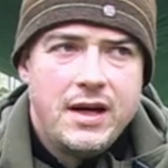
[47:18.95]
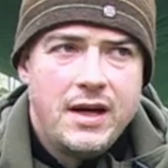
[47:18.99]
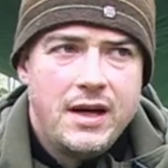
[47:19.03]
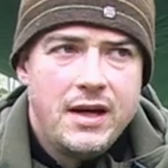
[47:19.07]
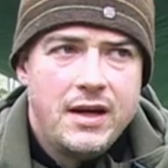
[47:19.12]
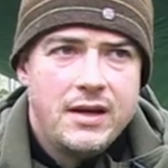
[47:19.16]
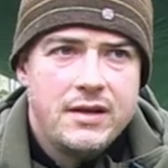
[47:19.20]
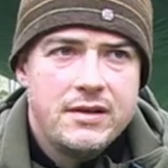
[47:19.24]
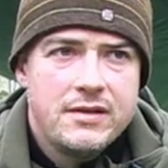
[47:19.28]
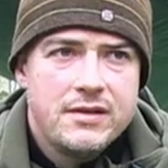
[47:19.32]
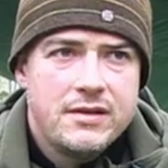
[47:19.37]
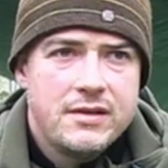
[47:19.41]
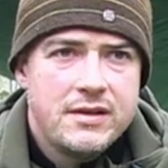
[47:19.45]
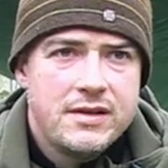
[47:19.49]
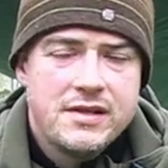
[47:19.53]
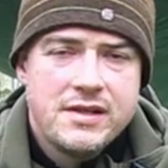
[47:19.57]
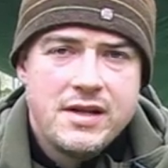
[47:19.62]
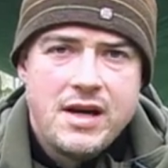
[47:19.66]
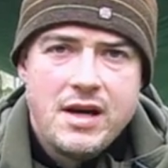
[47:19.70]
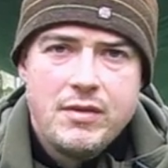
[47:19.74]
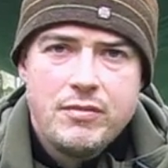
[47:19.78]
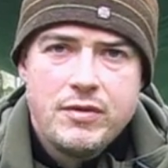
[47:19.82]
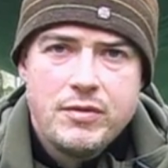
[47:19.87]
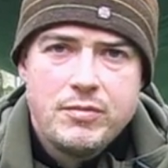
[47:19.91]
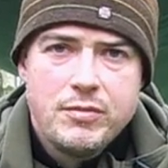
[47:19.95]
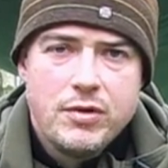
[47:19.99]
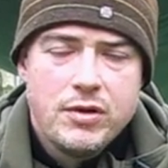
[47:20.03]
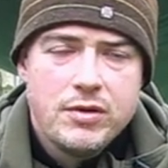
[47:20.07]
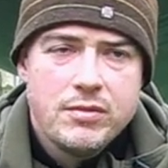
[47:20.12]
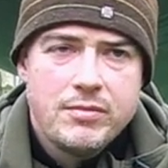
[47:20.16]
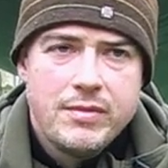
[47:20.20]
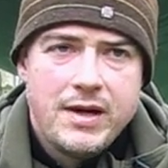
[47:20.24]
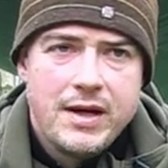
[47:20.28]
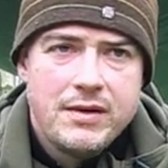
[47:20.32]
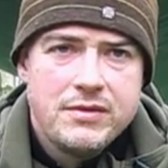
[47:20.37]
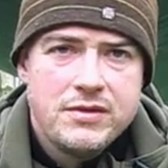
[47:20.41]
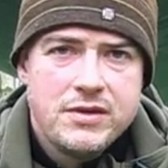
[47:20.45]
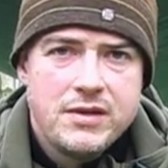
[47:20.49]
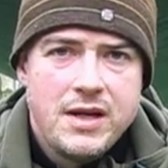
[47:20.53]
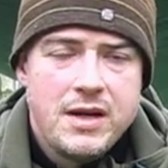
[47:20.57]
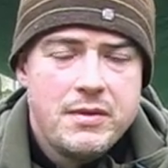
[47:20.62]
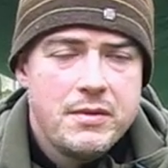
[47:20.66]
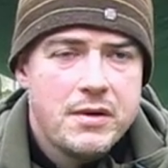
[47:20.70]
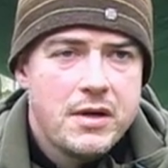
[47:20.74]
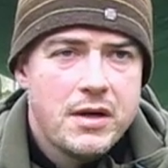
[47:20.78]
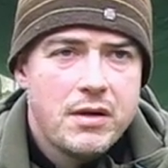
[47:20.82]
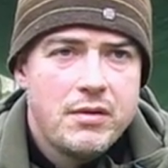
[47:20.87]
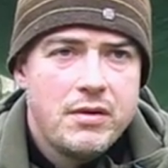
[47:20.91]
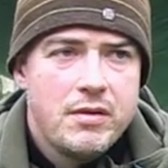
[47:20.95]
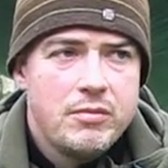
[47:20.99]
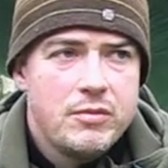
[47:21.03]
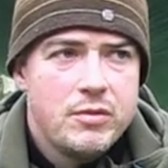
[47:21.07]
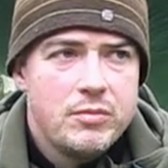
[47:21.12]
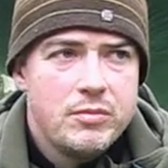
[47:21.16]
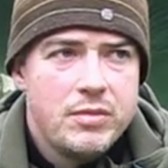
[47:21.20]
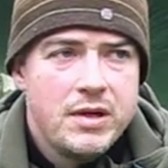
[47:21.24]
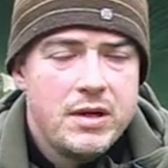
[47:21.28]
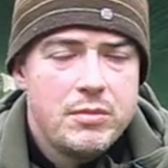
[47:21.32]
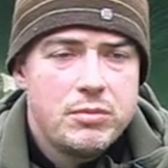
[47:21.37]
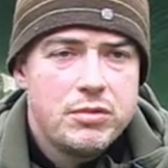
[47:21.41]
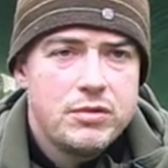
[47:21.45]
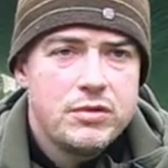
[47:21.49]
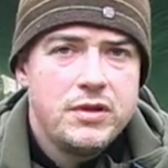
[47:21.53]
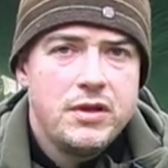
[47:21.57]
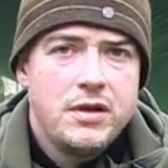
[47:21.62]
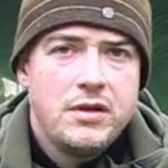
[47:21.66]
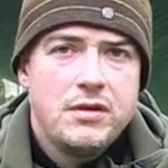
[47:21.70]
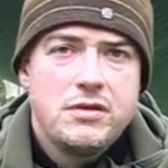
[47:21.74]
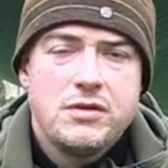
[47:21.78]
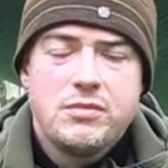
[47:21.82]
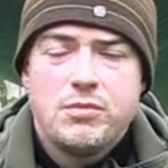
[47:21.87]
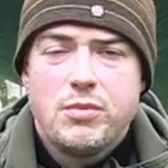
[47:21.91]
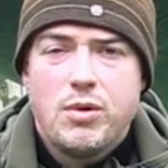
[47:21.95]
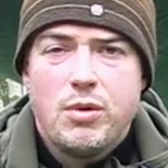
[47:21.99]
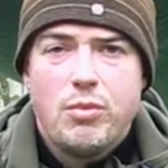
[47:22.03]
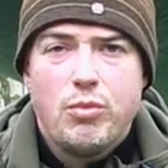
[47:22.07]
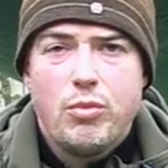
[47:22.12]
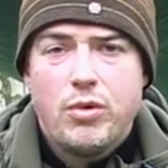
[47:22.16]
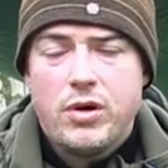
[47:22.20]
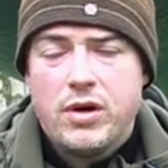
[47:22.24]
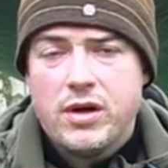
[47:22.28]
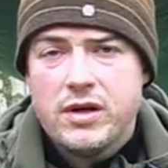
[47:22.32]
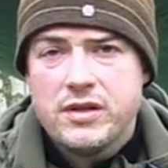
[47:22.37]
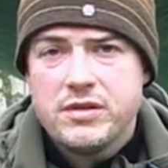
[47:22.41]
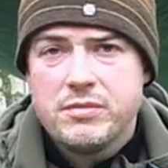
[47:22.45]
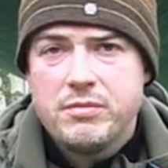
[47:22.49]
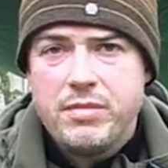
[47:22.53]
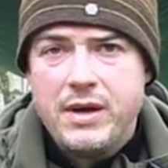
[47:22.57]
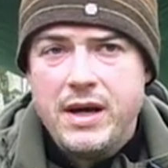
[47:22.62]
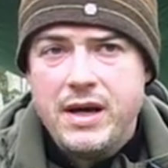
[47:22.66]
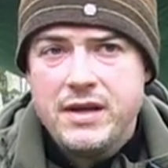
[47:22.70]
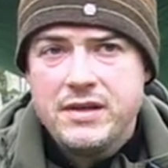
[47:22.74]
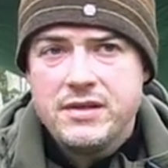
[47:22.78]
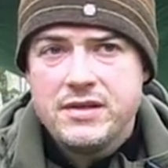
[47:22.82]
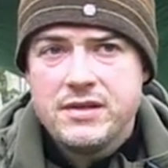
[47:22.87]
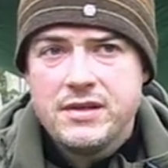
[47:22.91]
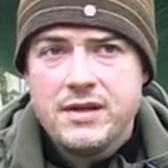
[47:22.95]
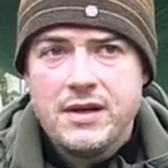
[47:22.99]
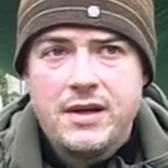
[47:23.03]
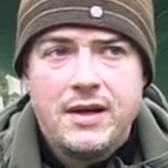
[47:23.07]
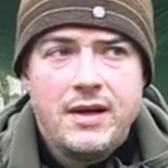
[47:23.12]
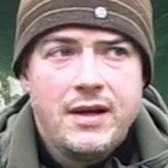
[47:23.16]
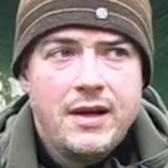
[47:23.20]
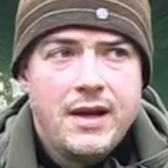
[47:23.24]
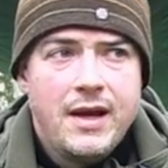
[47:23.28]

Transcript: And the same with modern mountaineering equipment. People use what works best.